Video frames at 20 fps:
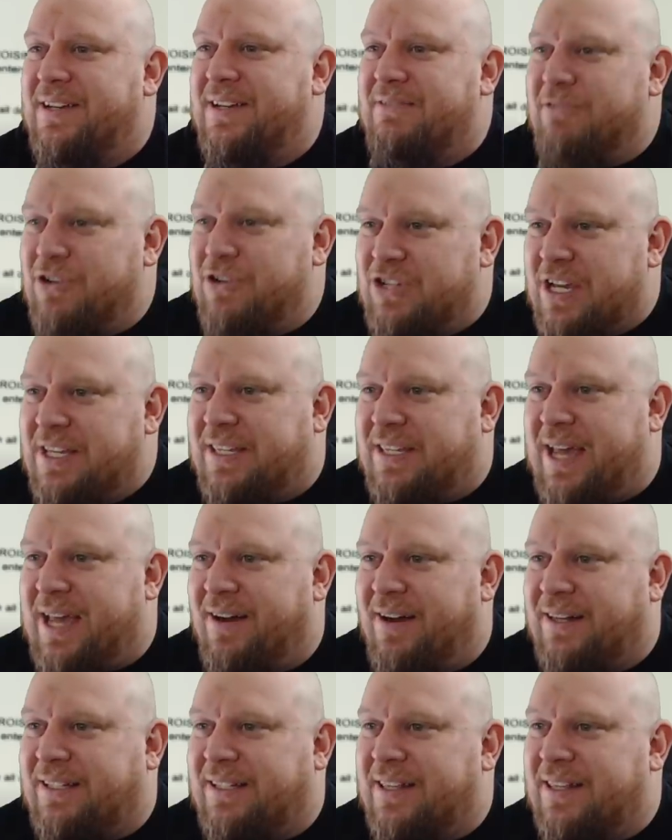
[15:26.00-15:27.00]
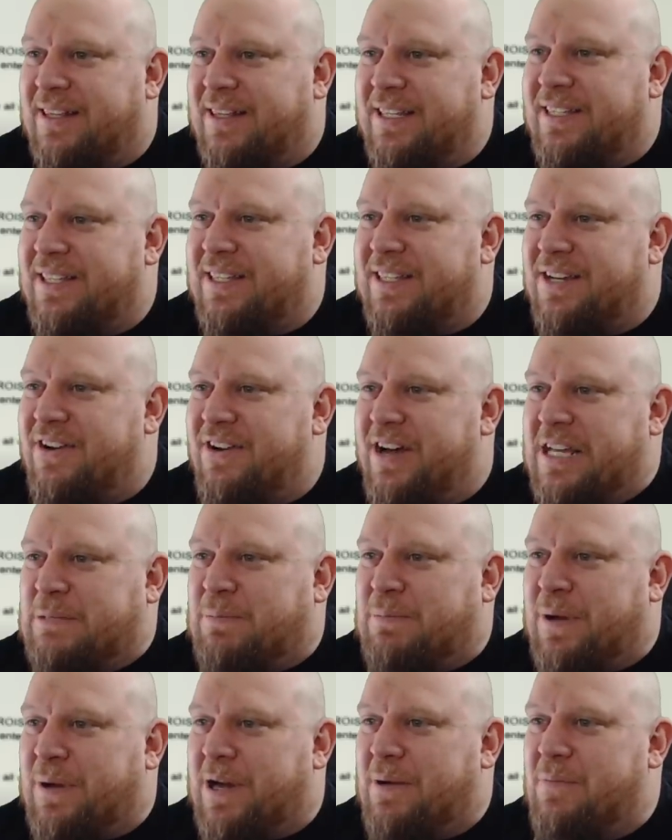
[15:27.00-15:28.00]
Regine's character, this is a nice
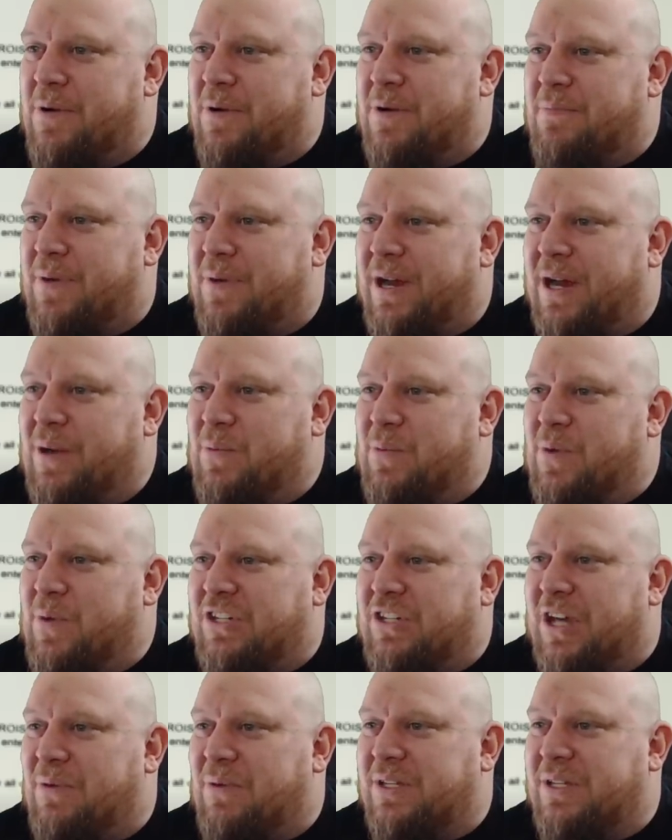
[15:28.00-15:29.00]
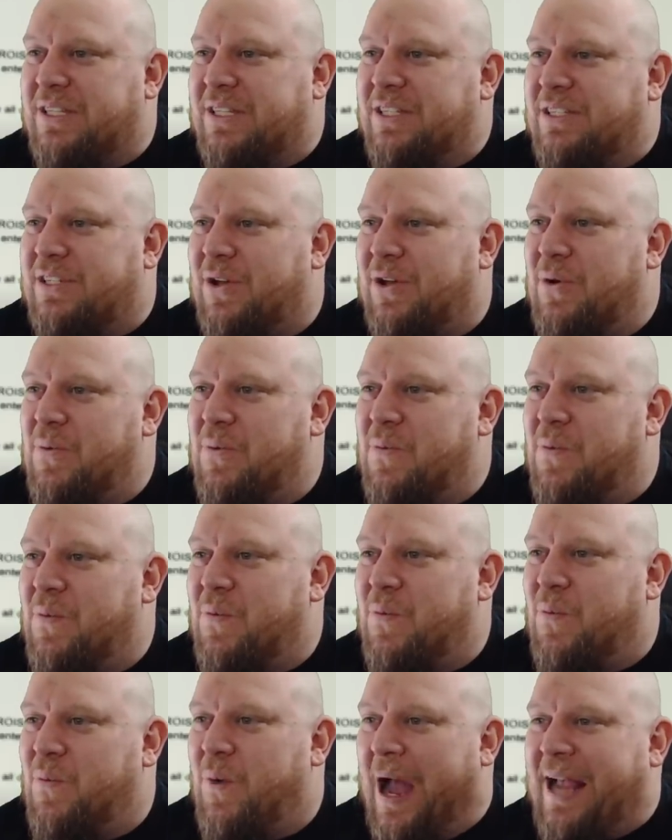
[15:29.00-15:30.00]
pub, but I wish I wasn't so
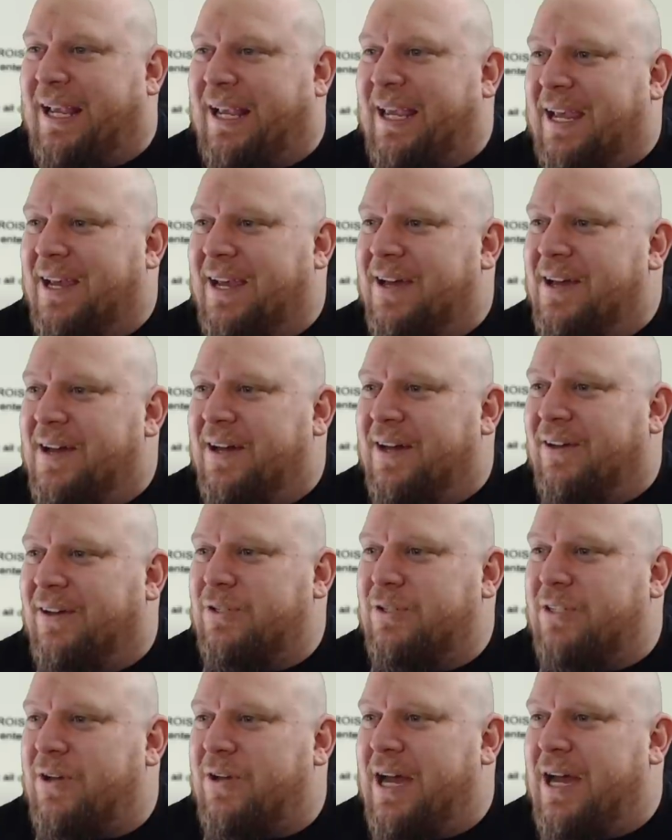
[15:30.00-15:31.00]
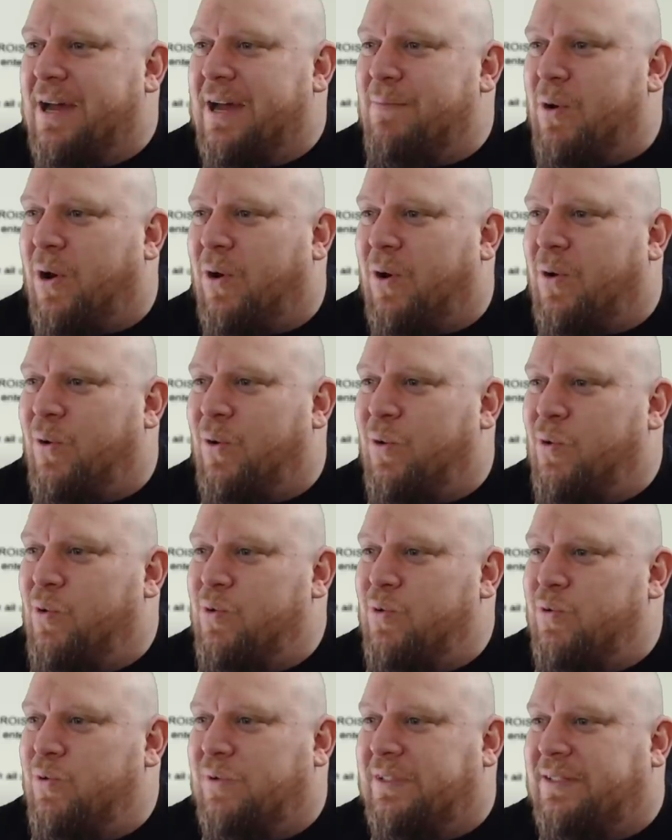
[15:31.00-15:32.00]
wacky. Also, I am
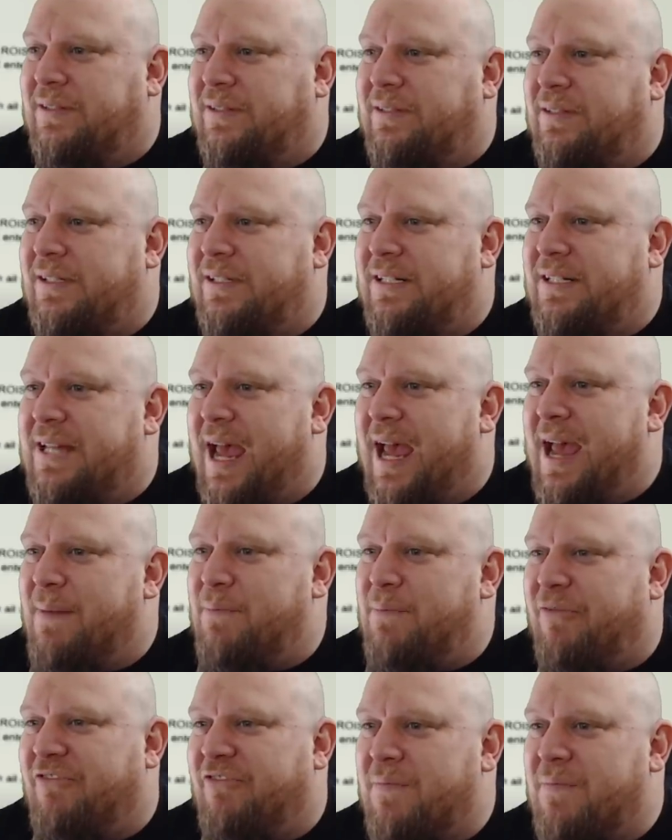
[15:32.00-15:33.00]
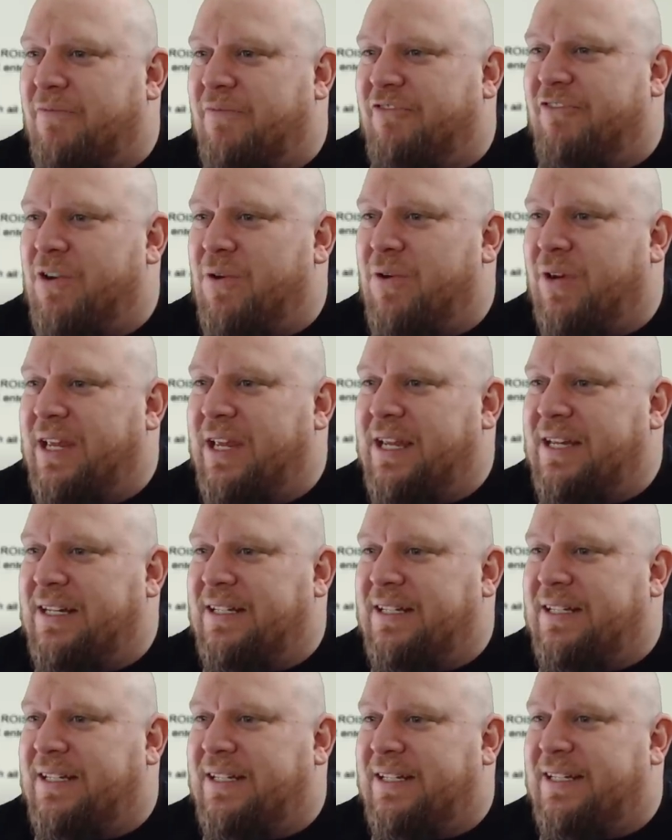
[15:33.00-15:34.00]
all damp from
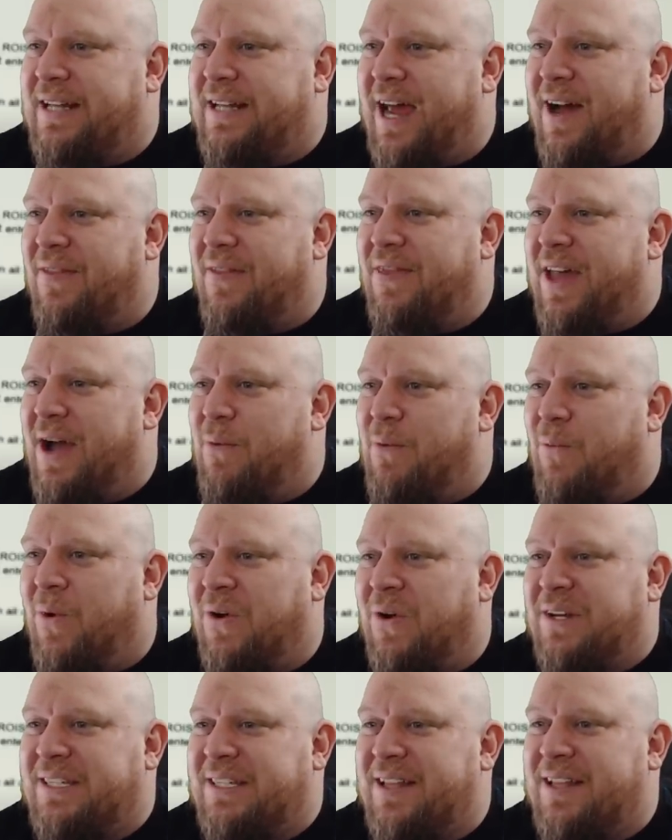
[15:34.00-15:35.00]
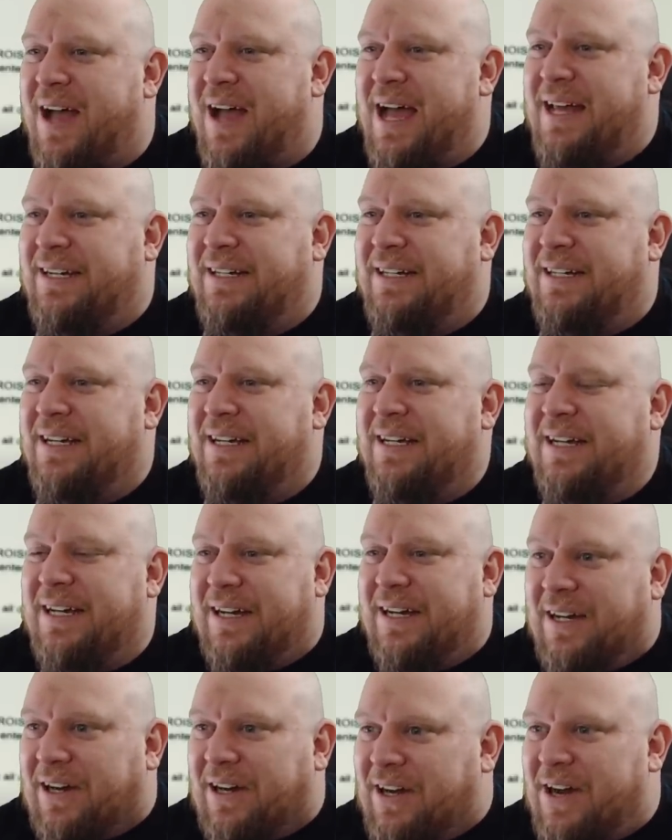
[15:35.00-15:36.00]
falling down that water slide.
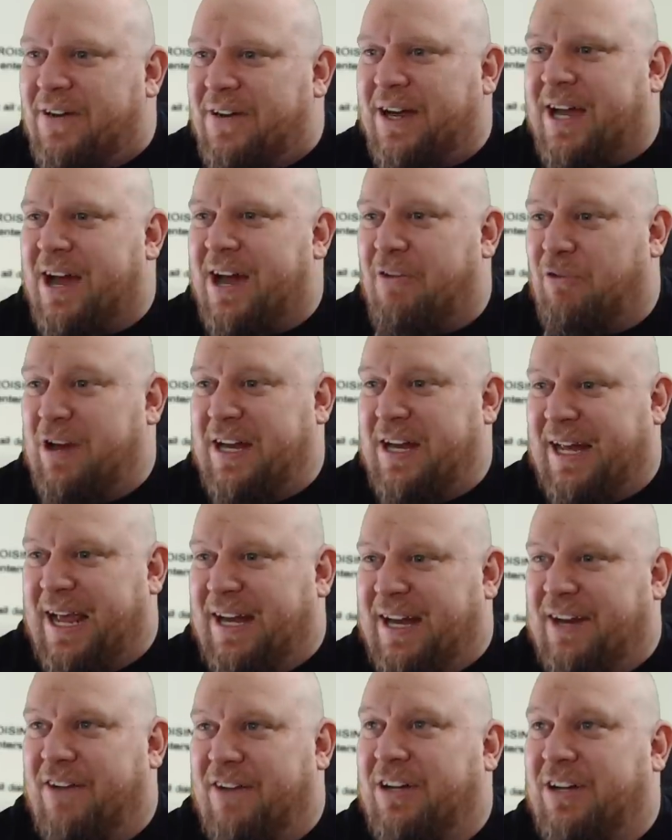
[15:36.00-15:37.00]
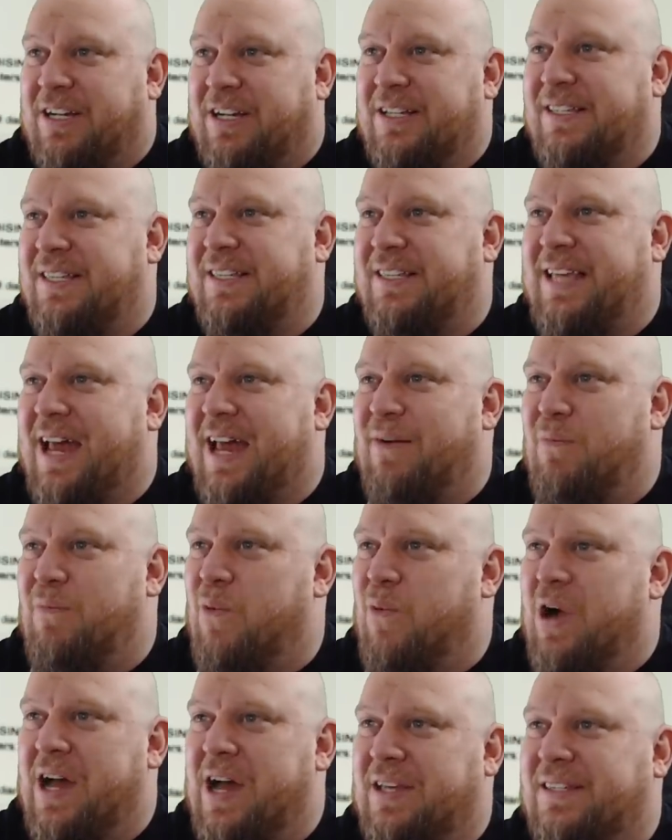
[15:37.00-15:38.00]
Now I can't read any of it because it's
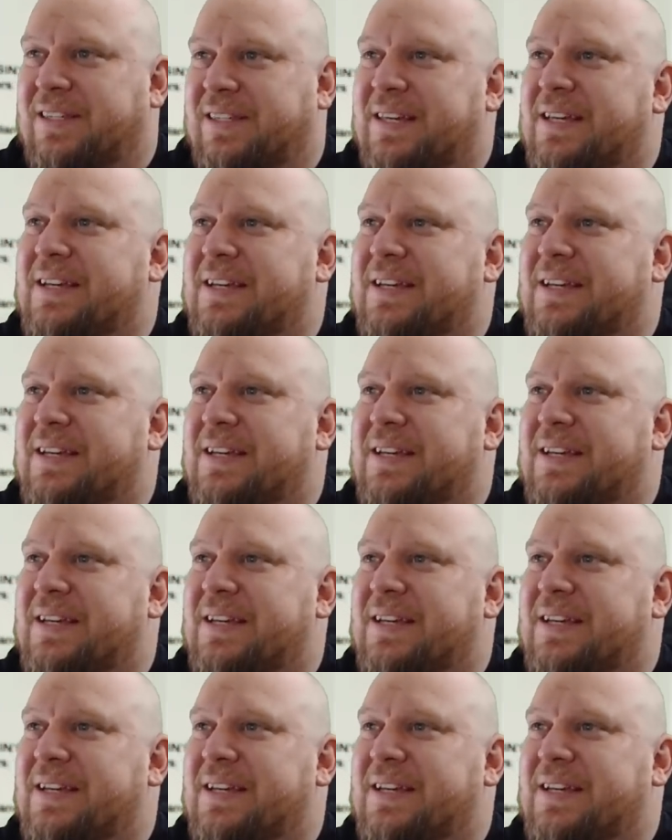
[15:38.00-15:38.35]
getting worse.